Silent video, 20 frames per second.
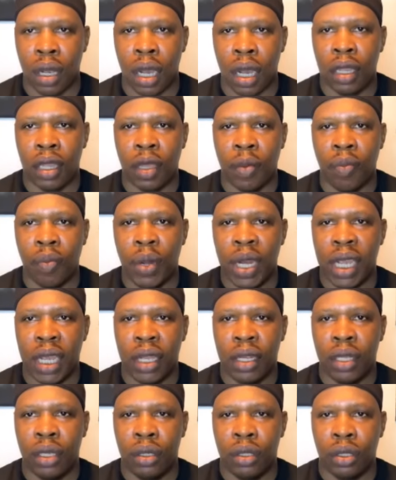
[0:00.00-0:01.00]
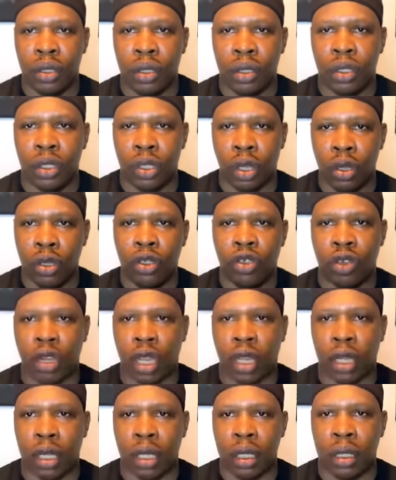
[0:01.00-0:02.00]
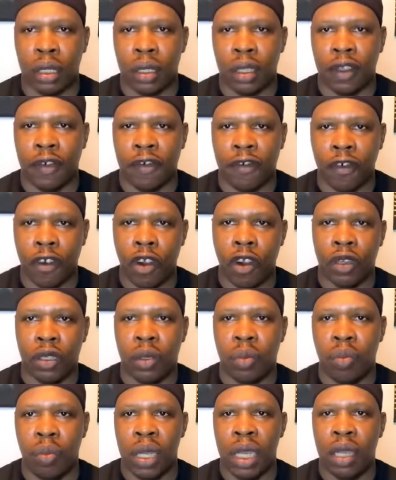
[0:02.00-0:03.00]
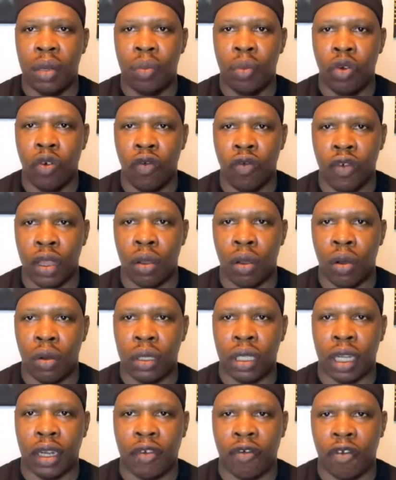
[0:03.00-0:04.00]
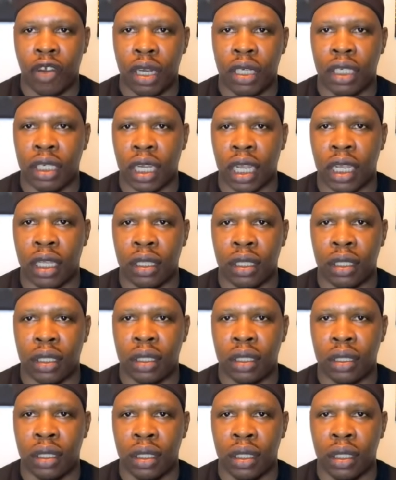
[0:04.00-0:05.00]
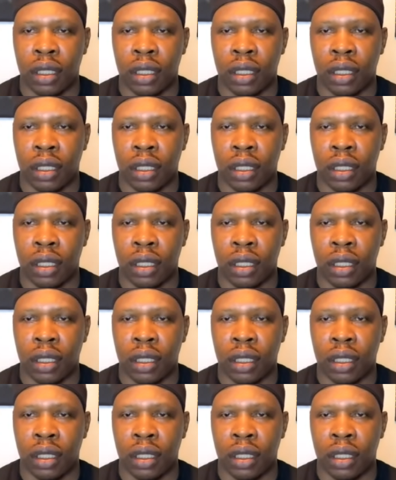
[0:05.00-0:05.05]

on the Blade soundtrack, the first Blade movie out of the franchise.